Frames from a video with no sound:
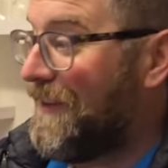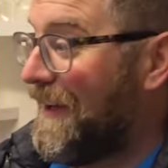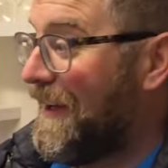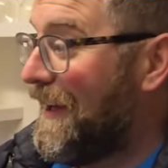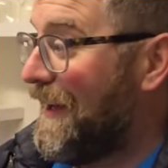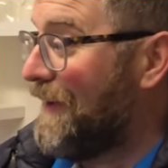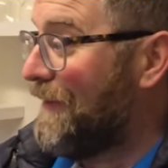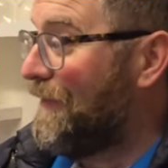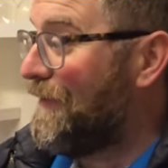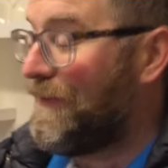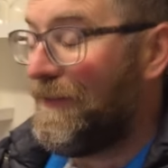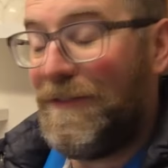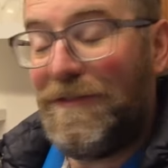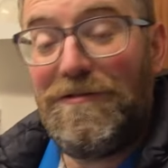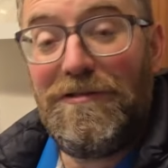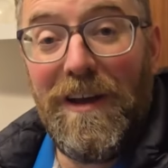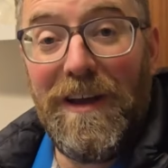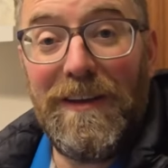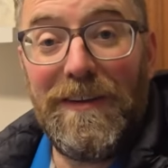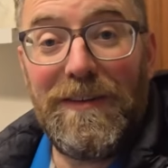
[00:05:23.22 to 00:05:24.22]
see if
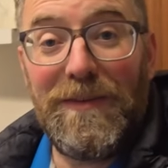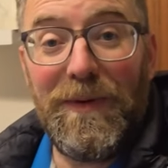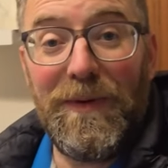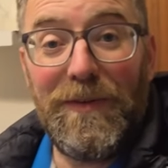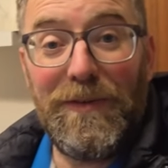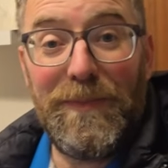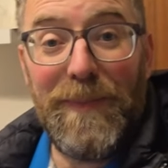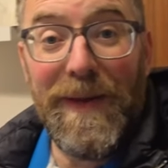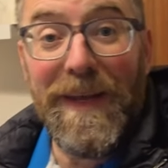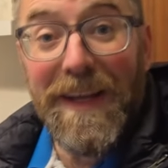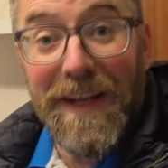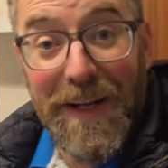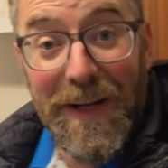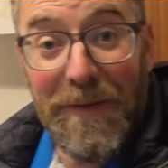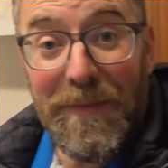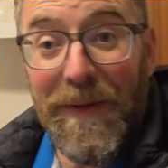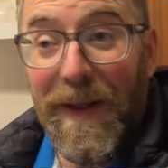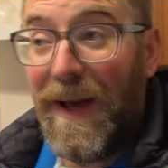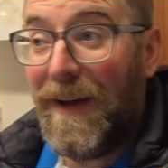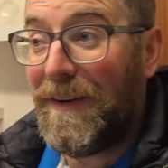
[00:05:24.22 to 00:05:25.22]
Trace wants picking
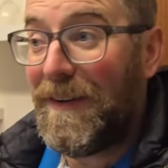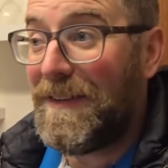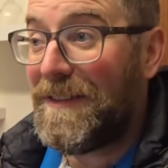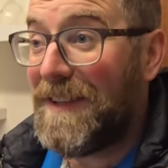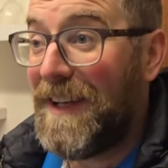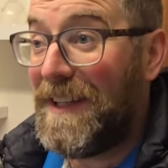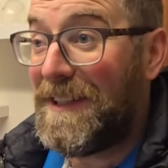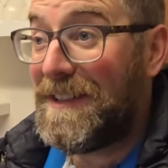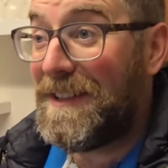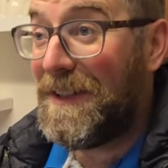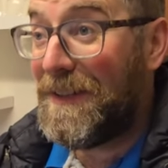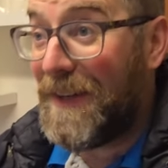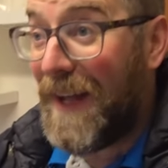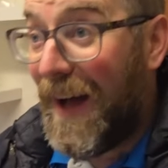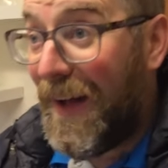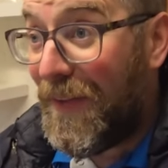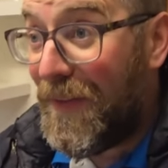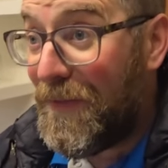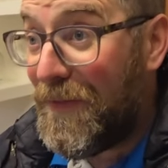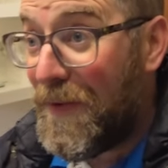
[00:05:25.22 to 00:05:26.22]
up now because they're still
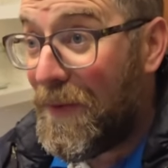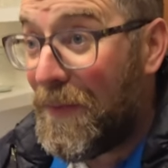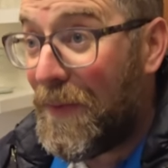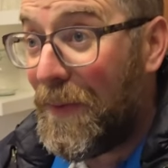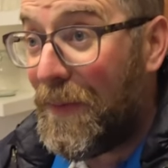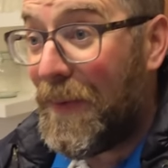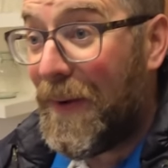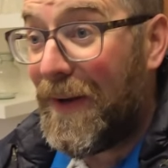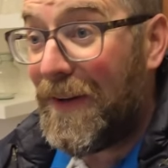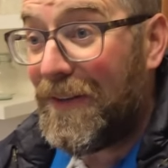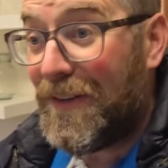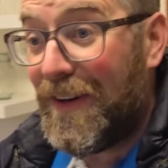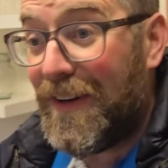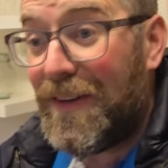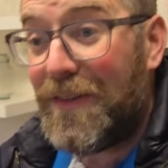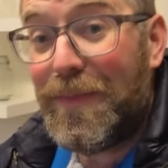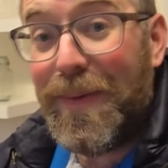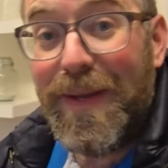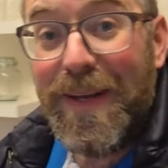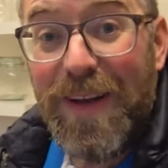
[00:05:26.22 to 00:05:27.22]
down the football pitch and
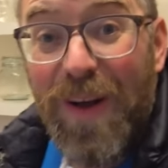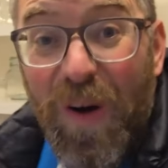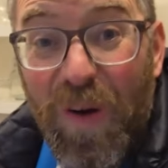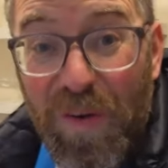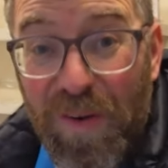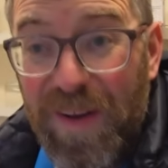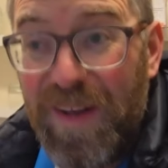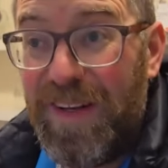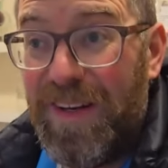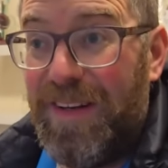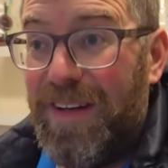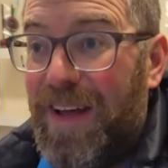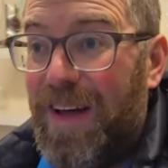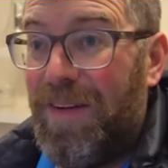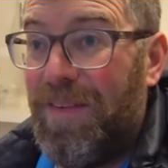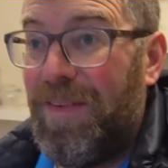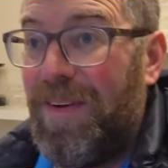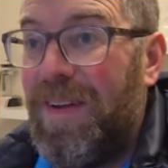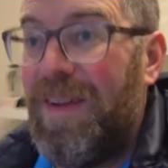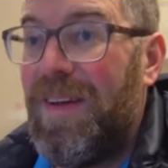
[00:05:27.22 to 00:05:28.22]
it's been honking it
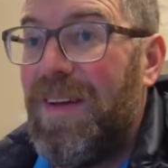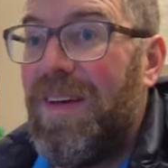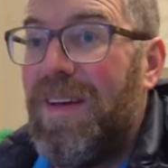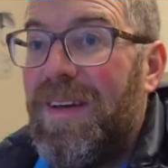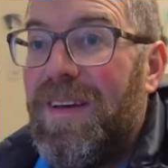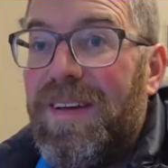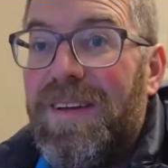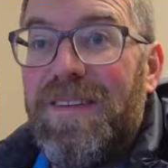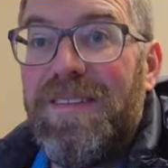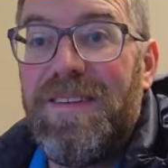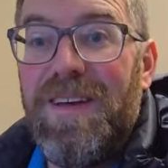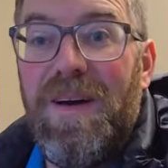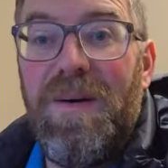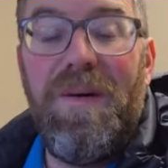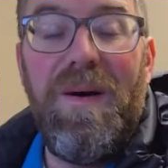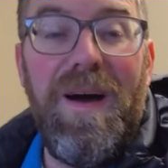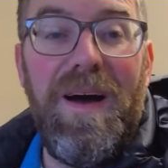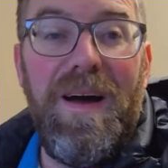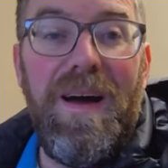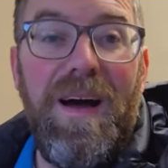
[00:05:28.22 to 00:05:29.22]
down.
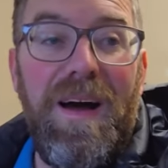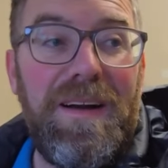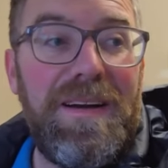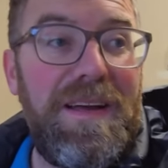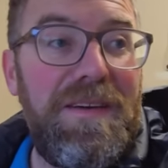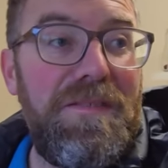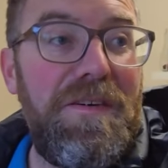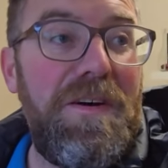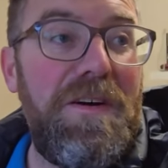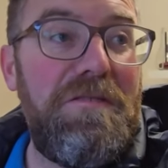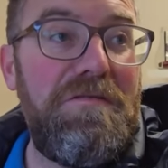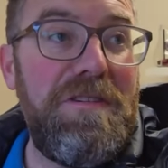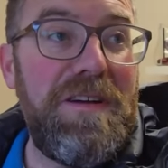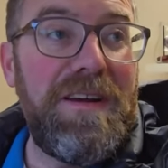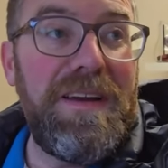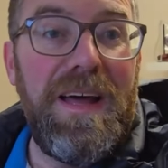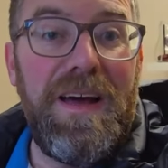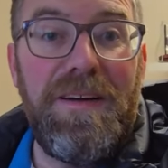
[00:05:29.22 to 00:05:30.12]
So uh, I'll give her a ring